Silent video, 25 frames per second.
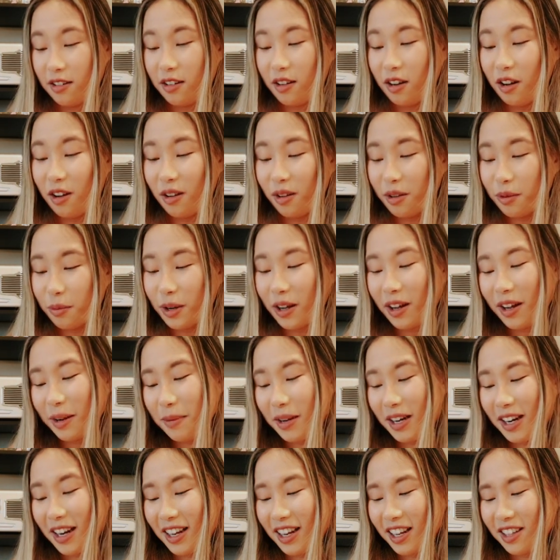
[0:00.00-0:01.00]
all, well, I
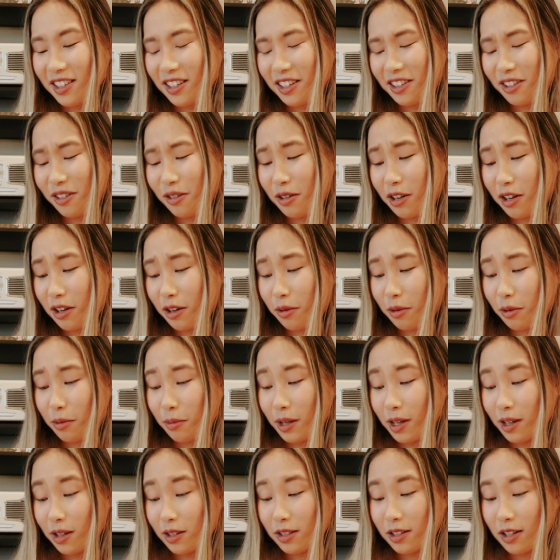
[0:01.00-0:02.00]
mean, I guess I do carry it with
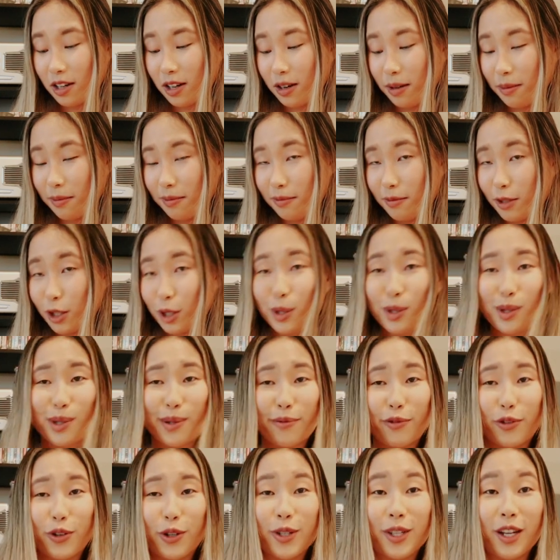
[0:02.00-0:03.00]
me all the time just
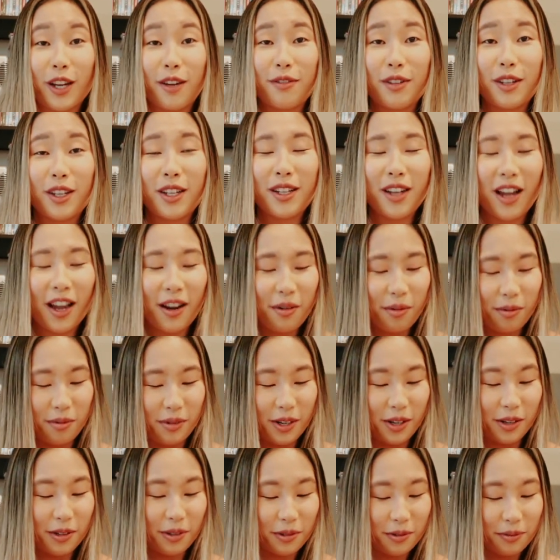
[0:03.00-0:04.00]
for safety. I don't
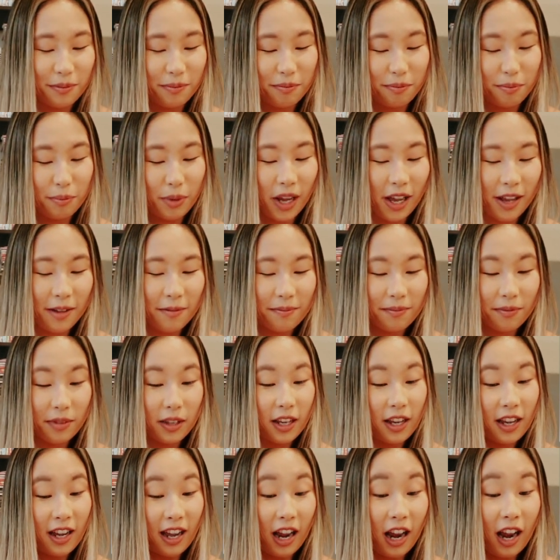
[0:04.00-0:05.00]
know, but
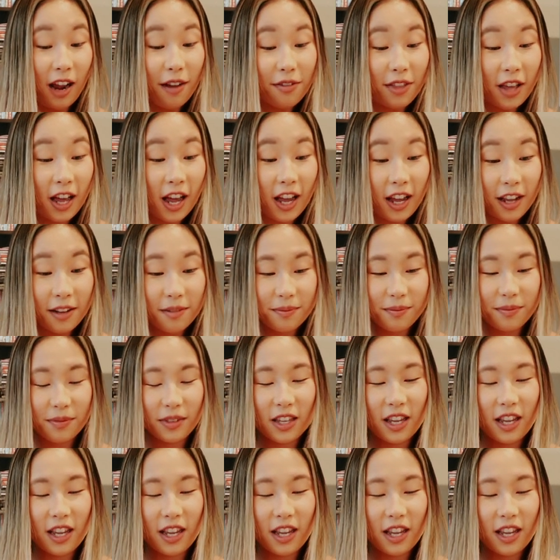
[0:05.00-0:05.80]
I have that.